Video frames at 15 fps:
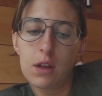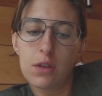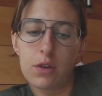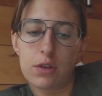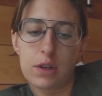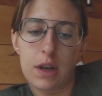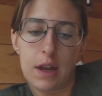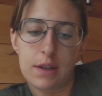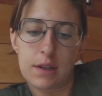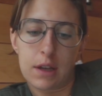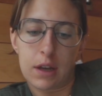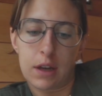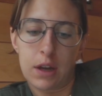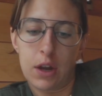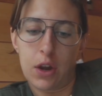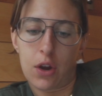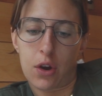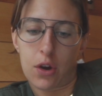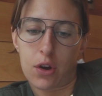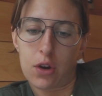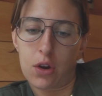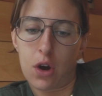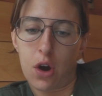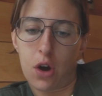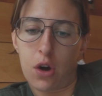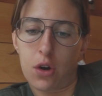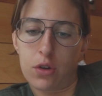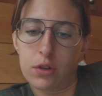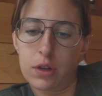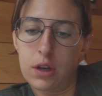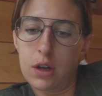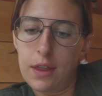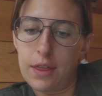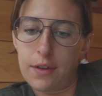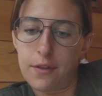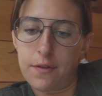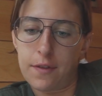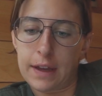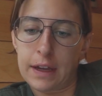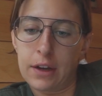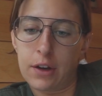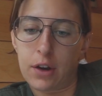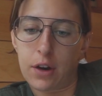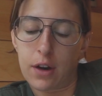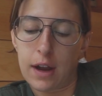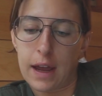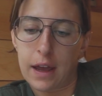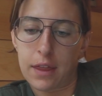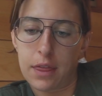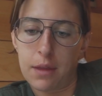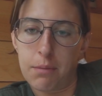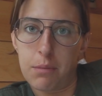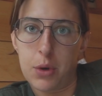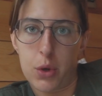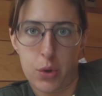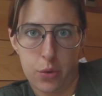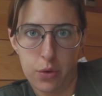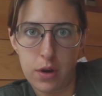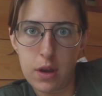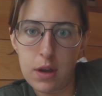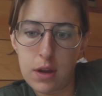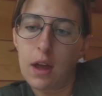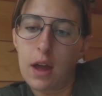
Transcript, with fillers: There's an essay in here called The Finger and the Moon.